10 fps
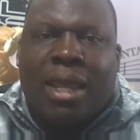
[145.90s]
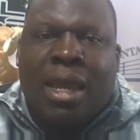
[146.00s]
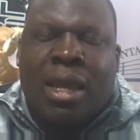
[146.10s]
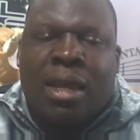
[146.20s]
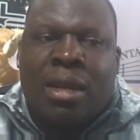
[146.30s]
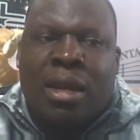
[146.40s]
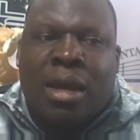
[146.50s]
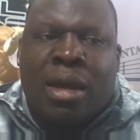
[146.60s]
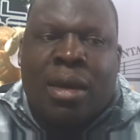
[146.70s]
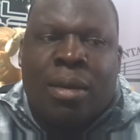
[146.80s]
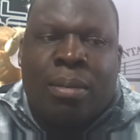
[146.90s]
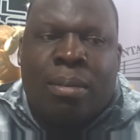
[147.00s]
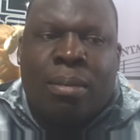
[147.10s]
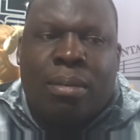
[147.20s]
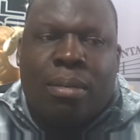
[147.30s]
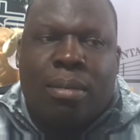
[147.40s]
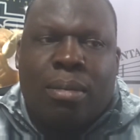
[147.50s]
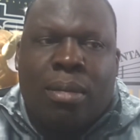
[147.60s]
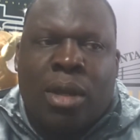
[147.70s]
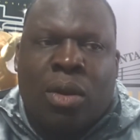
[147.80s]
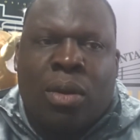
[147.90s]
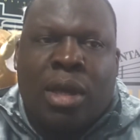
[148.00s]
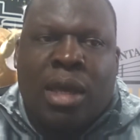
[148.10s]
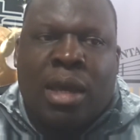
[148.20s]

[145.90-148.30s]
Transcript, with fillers: and um, you know,